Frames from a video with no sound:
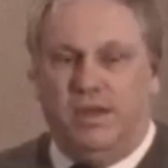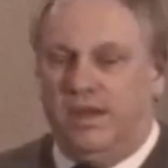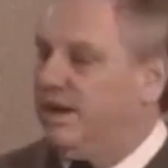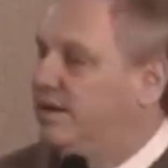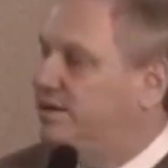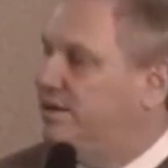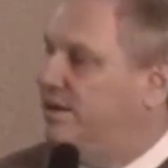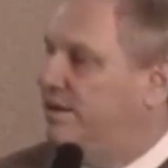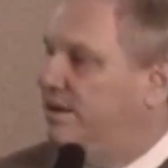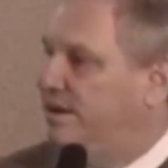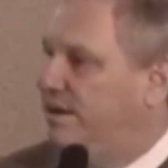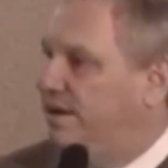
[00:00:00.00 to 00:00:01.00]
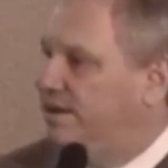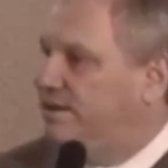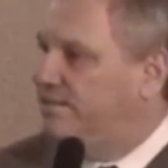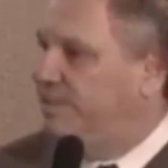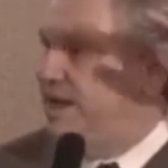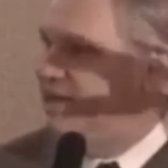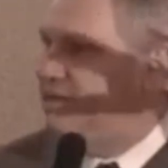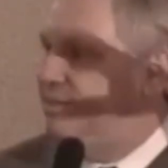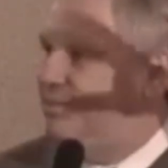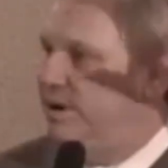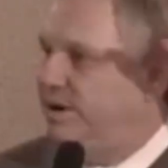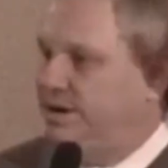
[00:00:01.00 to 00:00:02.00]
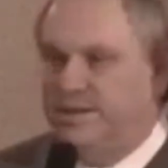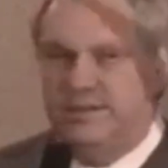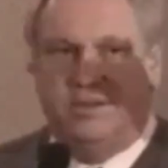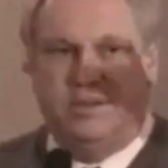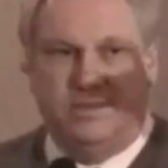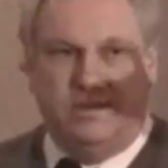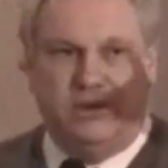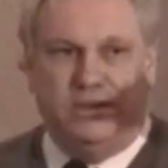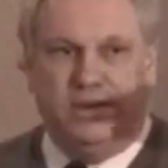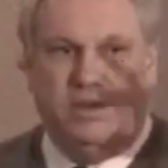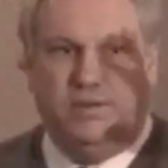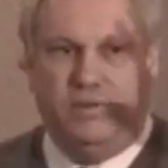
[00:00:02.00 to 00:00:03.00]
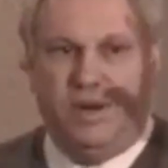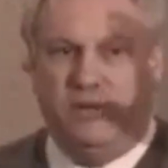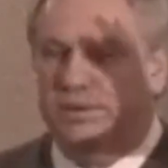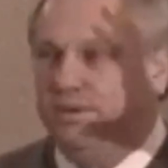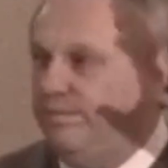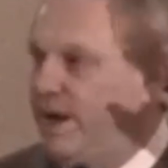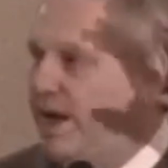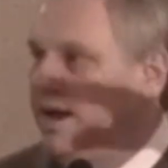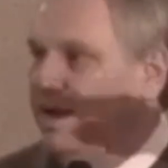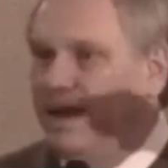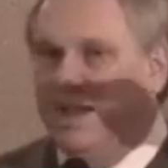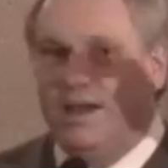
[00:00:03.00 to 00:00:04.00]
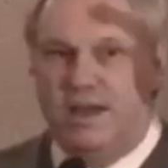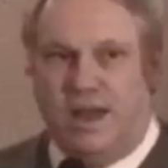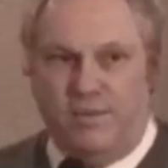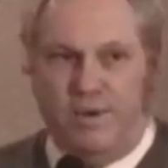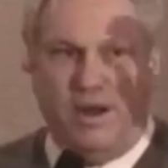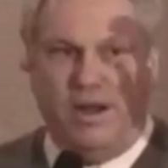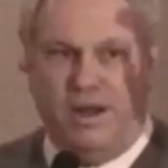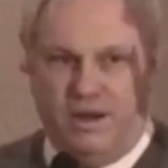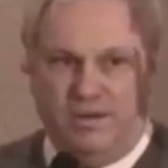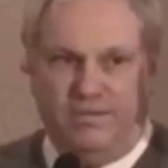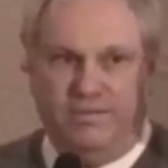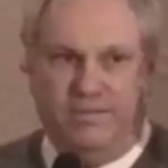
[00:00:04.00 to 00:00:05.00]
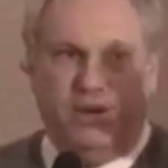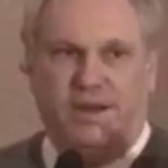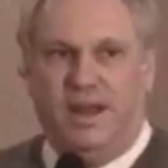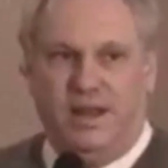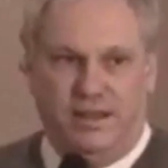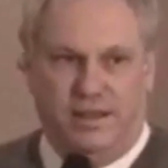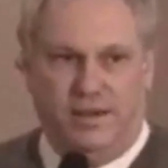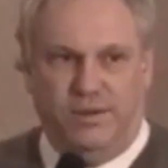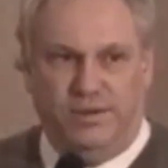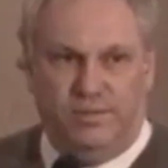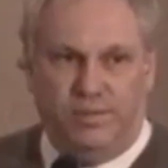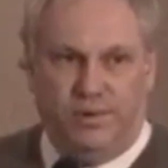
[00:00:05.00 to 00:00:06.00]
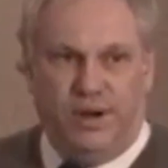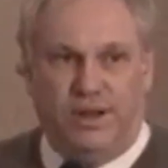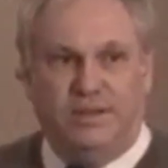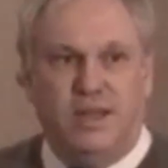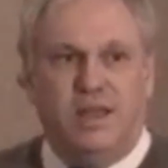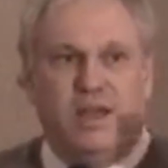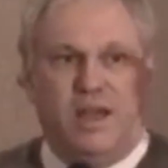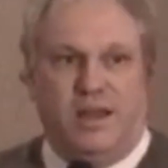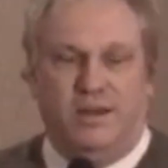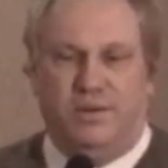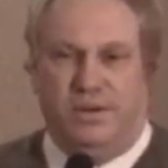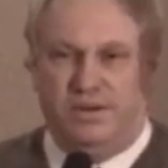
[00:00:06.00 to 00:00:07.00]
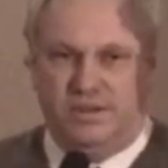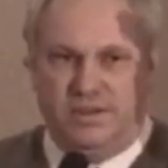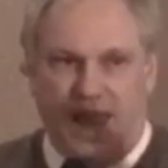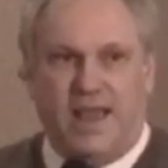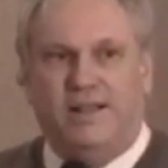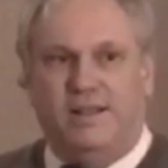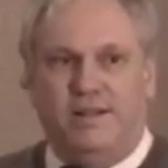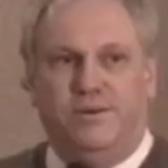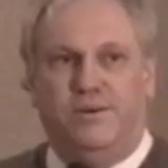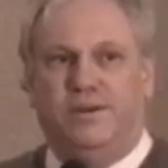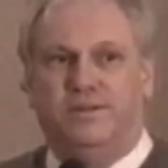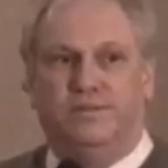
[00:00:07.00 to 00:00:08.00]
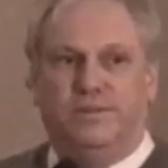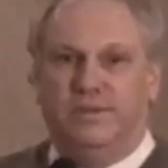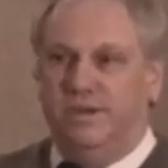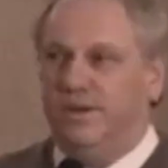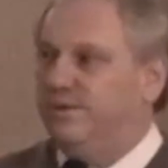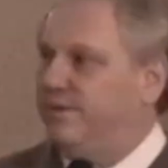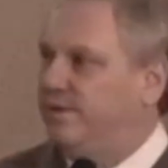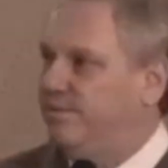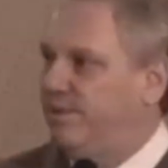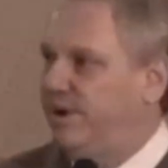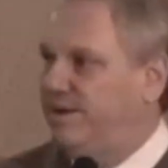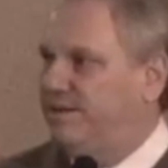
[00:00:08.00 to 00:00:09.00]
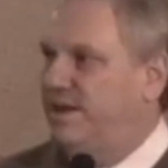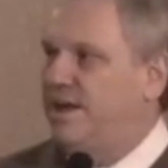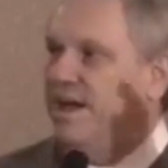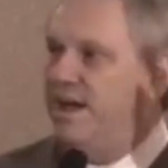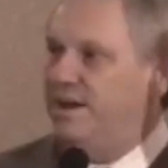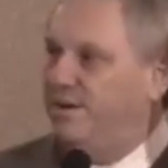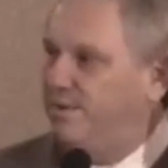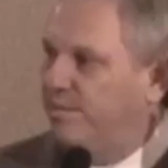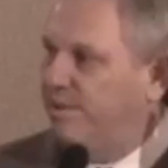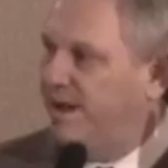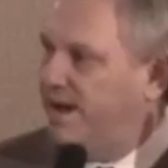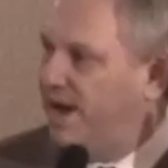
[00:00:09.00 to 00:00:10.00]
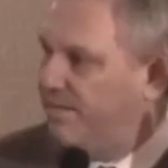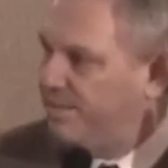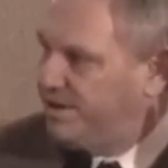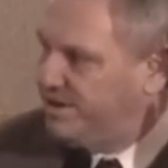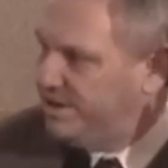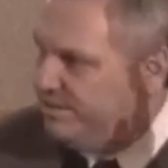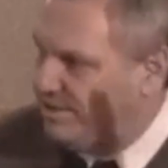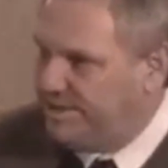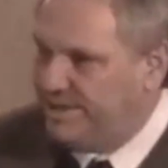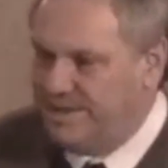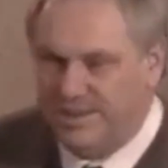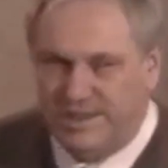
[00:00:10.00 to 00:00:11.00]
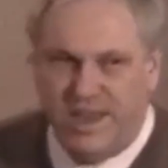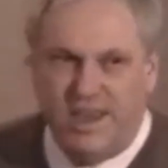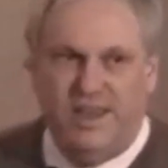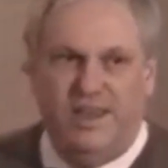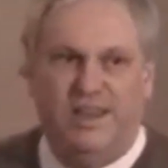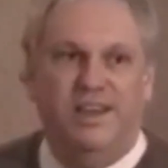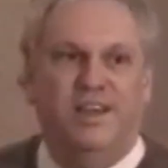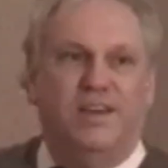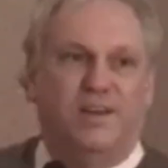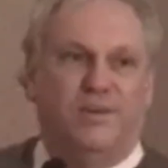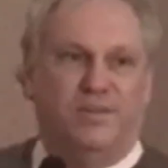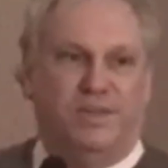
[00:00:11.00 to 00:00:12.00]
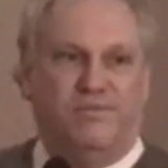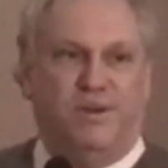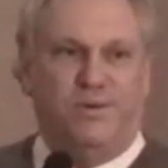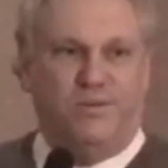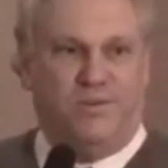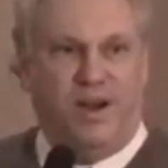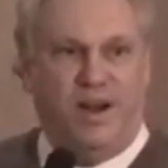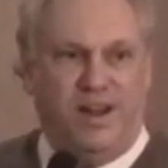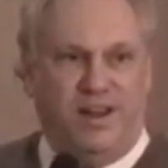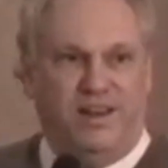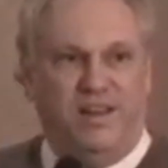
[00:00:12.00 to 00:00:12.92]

And it's based upon consistency. When I was in Pontiac, I ran every day in the Oakland Press. I knew exactly who else was in the Oakland Press. I knew what my competition was going to say when the phone rang.